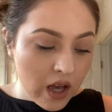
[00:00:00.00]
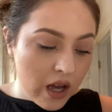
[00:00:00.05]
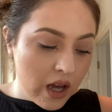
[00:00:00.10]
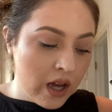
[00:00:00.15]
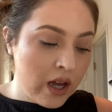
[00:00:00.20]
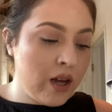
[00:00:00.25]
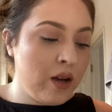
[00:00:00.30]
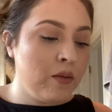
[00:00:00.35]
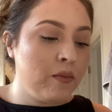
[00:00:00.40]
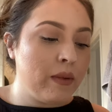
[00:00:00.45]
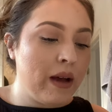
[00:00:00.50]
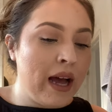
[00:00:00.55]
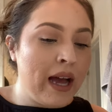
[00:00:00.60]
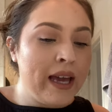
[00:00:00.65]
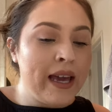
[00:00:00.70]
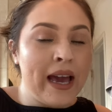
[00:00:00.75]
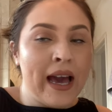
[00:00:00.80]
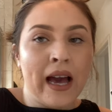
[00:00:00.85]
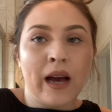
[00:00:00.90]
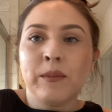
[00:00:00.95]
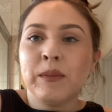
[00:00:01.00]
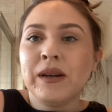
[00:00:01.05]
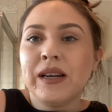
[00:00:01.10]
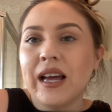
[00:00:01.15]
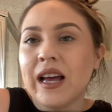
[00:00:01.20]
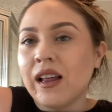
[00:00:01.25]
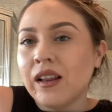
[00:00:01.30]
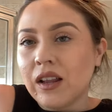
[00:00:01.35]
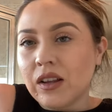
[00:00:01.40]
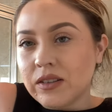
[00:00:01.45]
I am an
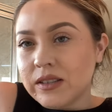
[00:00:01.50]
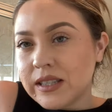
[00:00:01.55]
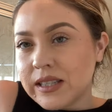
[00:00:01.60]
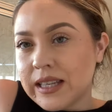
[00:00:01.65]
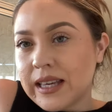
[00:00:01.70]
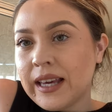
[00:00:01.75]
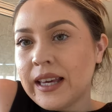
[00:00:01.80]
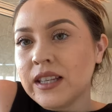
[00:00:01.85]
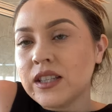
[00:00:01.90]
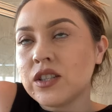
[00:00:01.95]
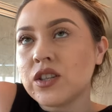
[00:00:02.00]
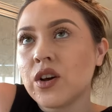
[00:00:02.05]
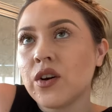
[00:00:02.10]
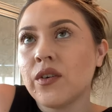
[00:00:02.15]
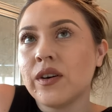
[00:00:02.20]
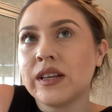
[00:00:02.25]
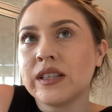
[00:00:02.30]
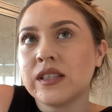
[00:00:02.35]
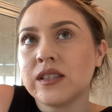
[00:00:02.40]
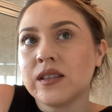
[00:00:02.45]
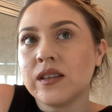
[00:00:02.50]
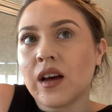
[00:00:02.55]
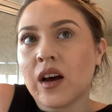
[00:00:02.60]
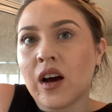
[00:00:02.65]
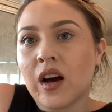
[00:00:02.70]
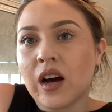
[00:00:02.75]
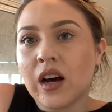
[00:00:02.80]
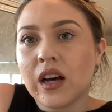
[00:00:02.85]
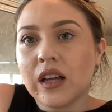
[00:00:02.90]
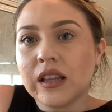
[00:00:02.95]
LLC, so it's
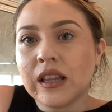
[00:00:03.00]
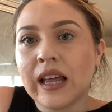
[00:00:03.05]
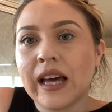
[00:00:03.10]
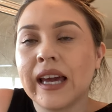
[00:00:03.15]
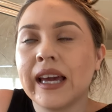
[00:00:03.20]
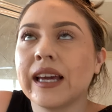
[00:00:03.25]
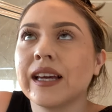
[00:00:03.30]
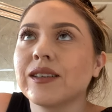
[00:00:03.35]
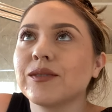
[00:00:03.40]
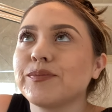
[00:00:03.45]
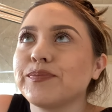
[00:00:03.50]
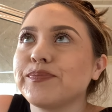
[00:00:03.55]
not like,